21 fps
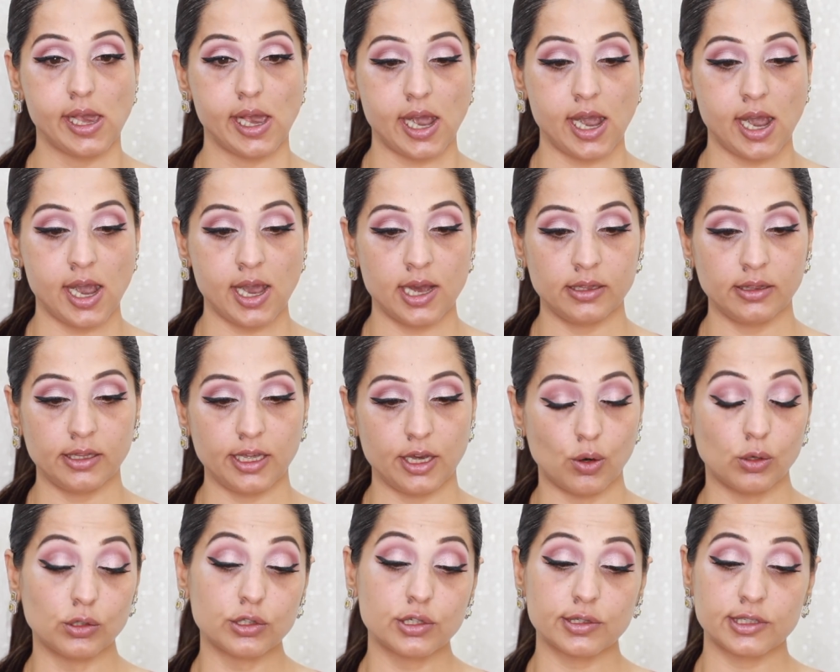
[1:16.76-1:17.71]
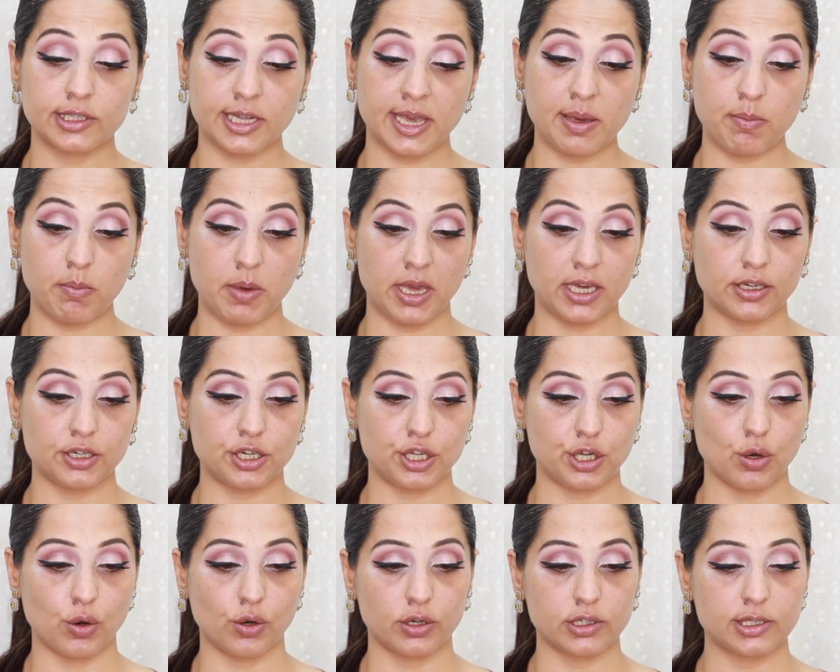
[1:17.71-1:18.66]
And they also say make it
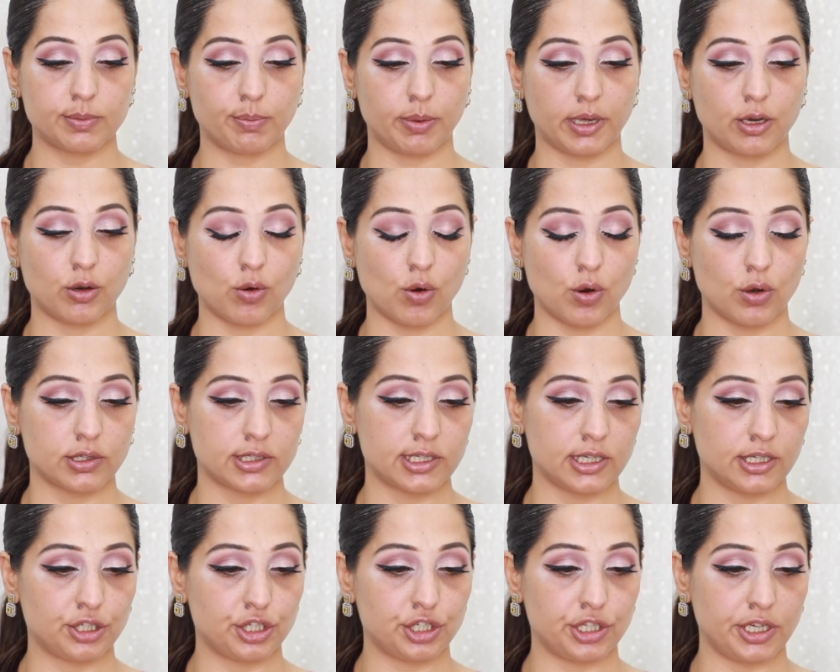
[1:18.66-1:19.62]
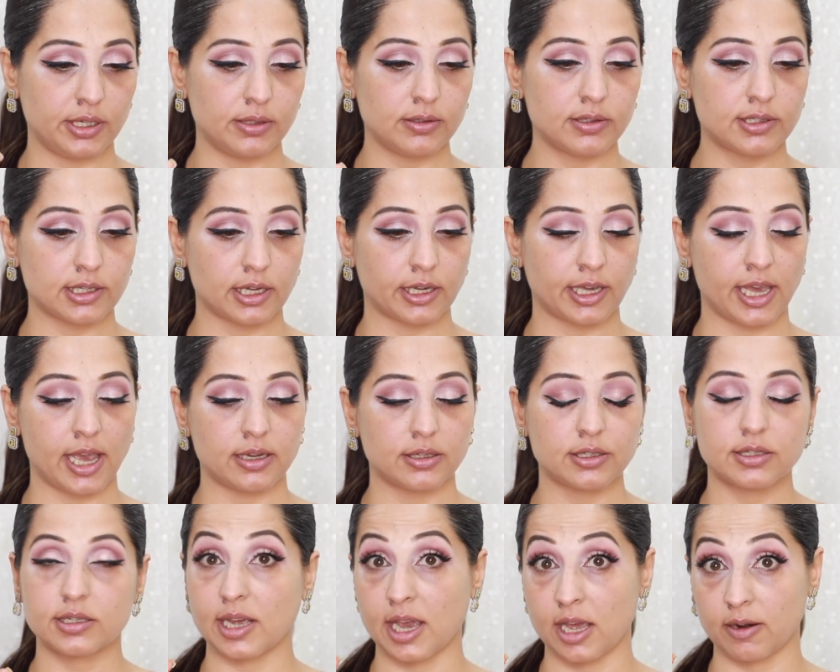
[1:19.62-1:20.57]
yours because it shields
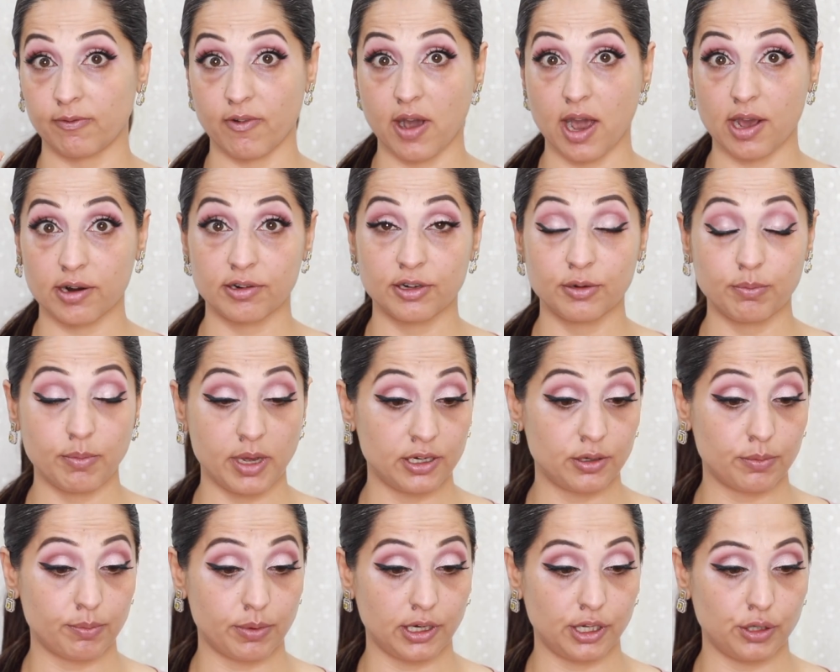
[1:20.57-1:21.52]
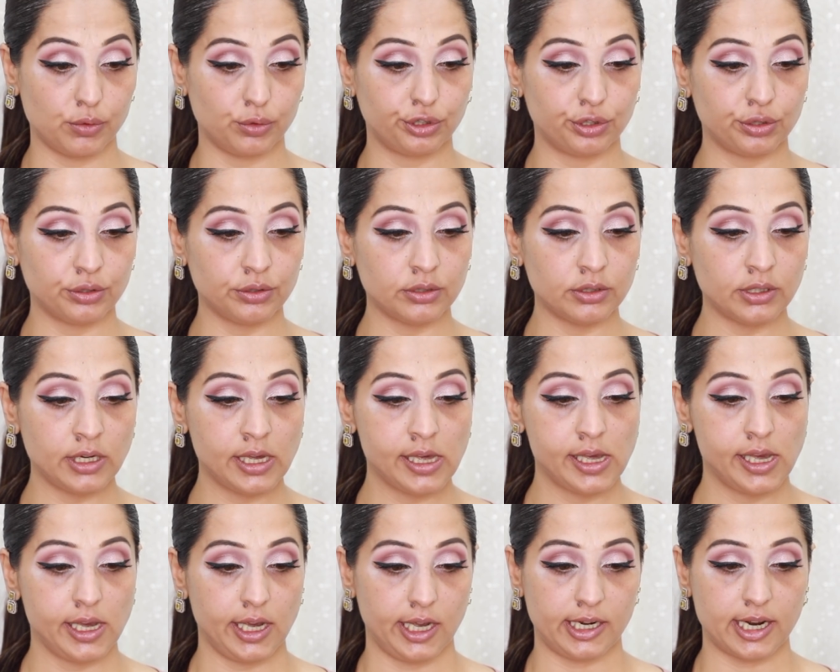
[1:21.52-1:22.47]
against environment pollution.
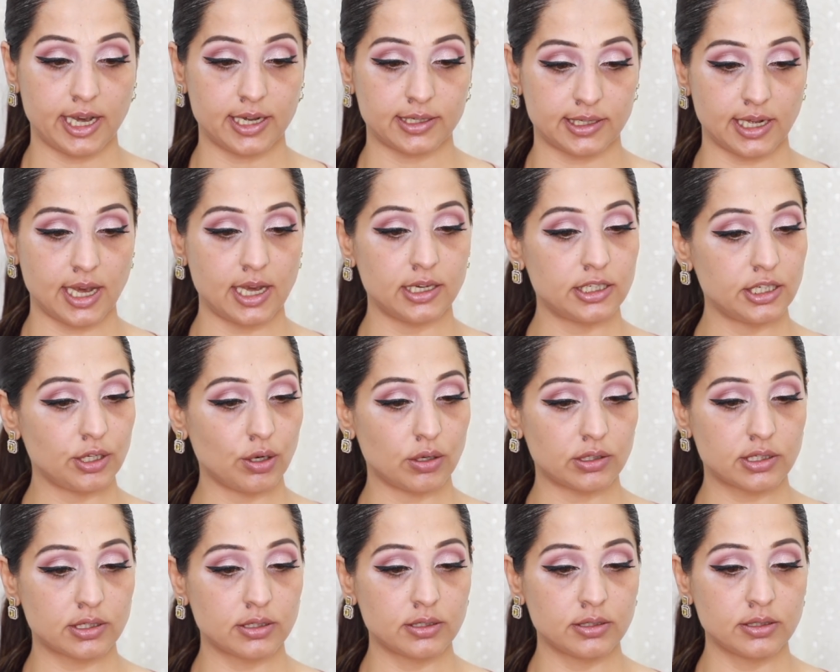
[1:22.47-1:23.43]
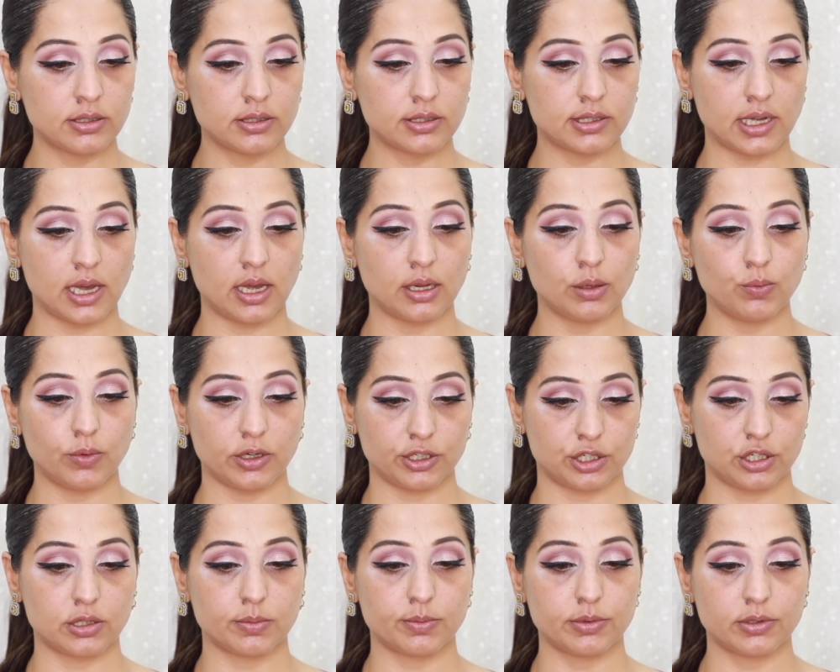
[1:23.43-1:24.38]
It has antioxidants and
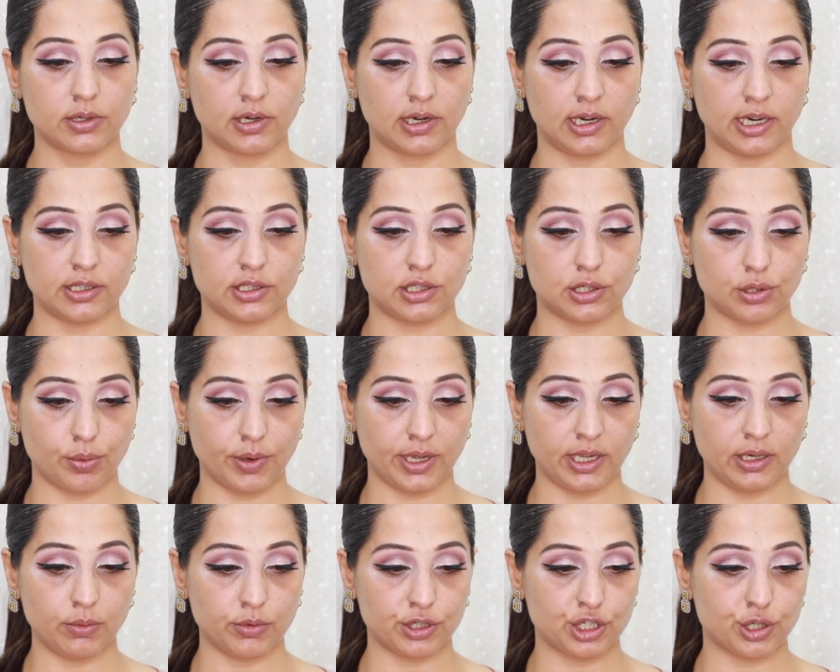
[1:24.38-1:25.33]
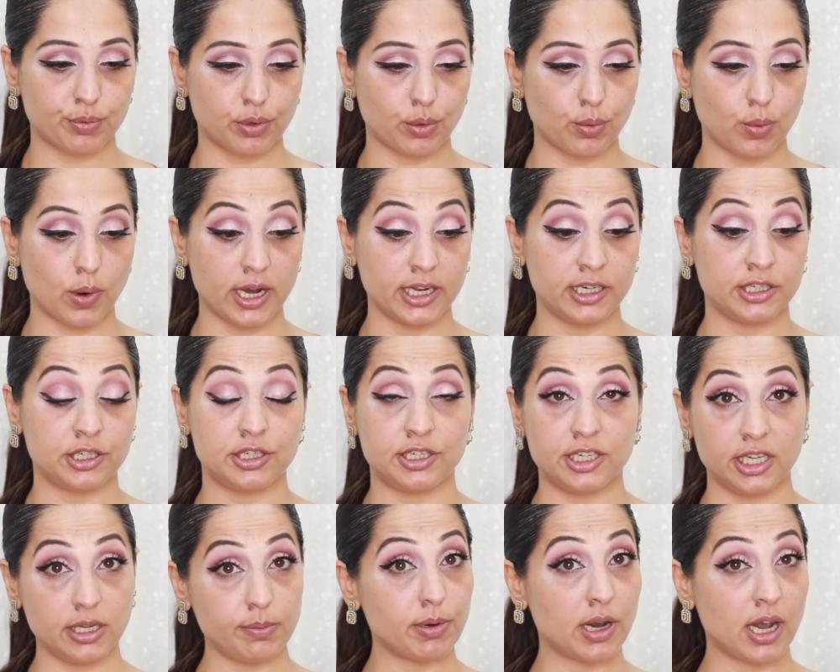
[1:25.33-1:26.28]
vegetable glycerine which provide
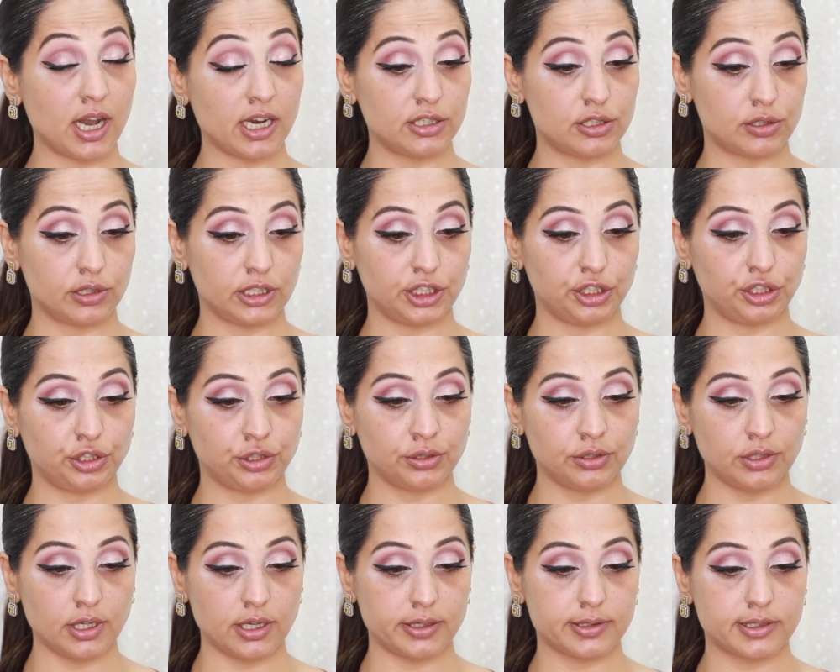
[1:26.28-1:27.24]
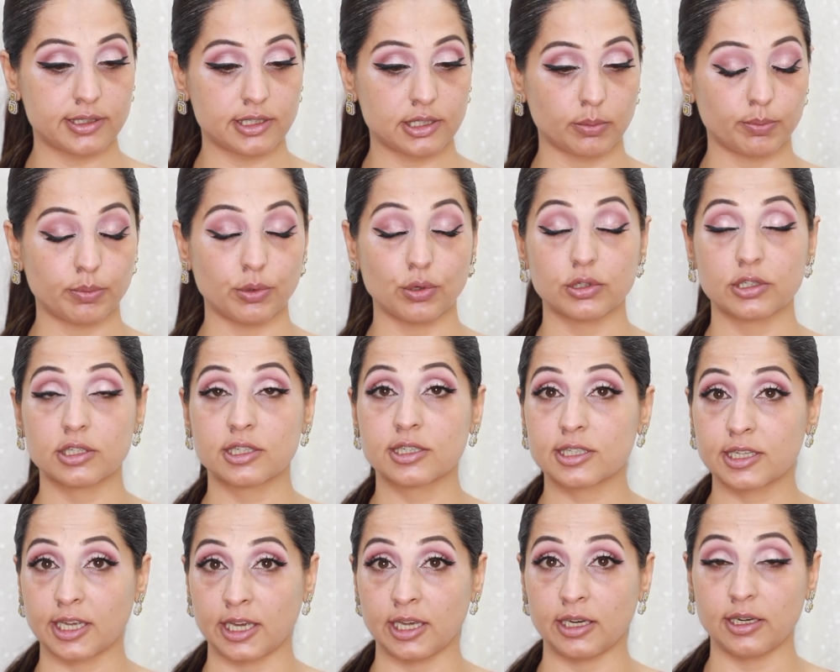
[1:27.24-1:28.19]
deep hydration and support
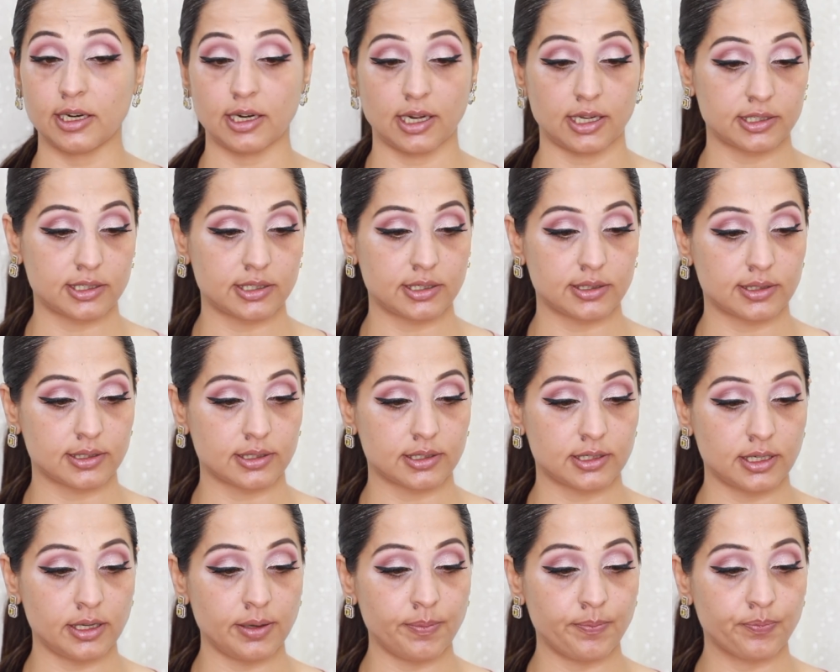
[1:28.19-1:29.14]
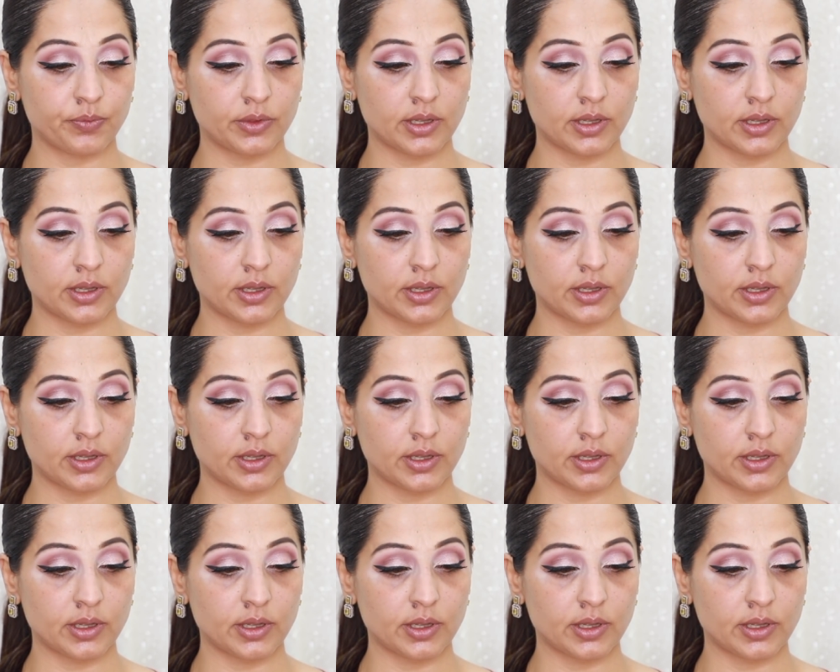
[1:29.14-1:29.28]
skin elasticity.